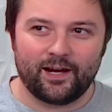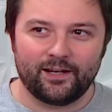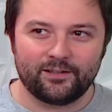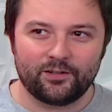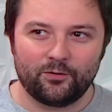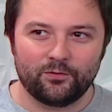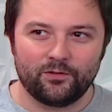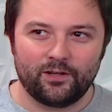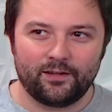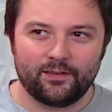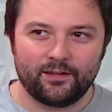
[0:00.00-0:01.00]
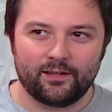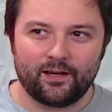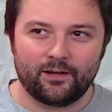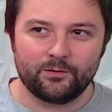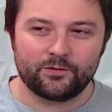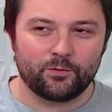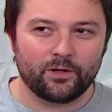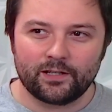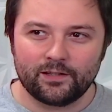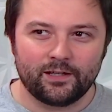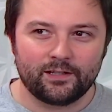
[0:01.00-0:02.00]
I think I was
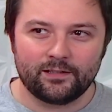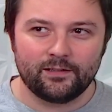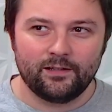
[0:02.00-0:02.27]
working, like,